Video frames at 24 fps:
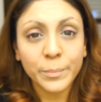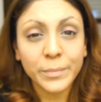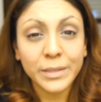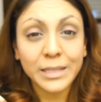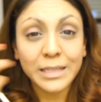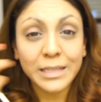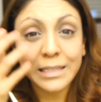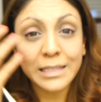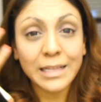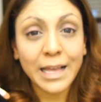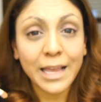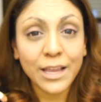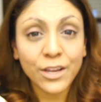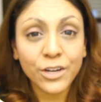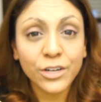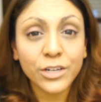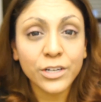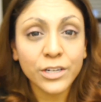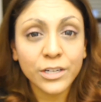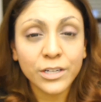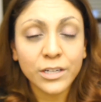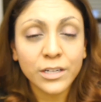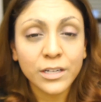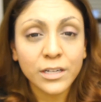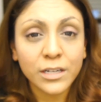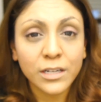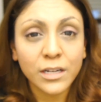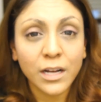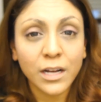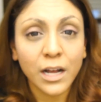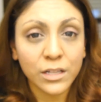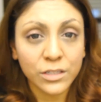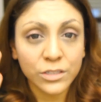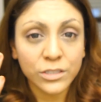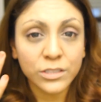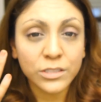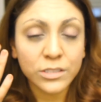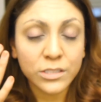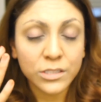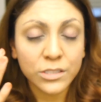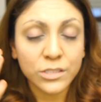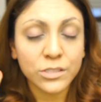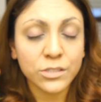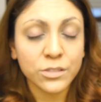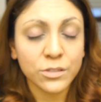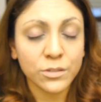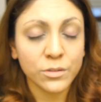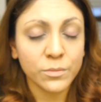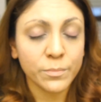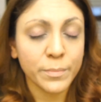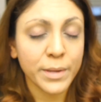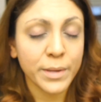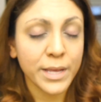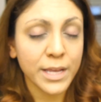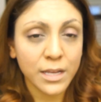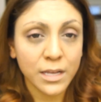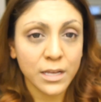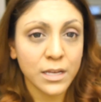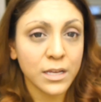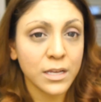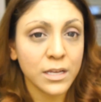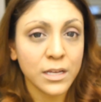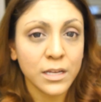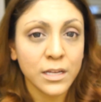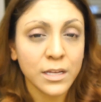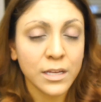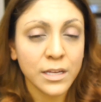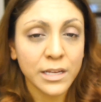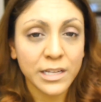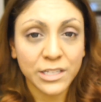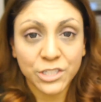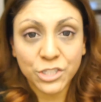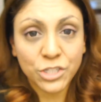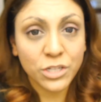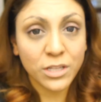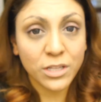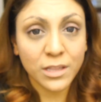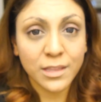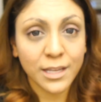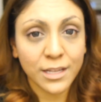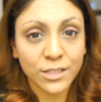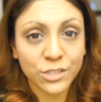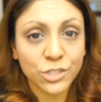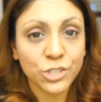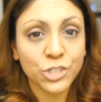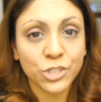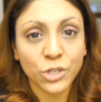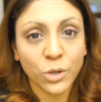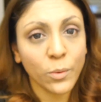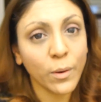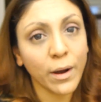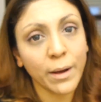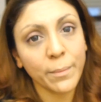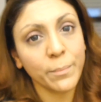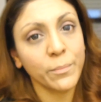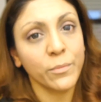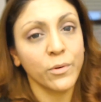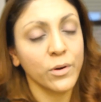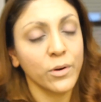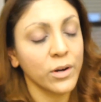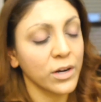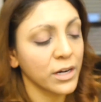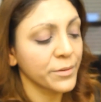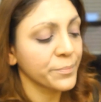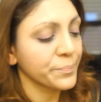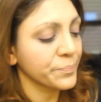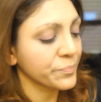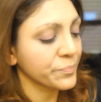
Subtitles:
layer colors to make things show up more.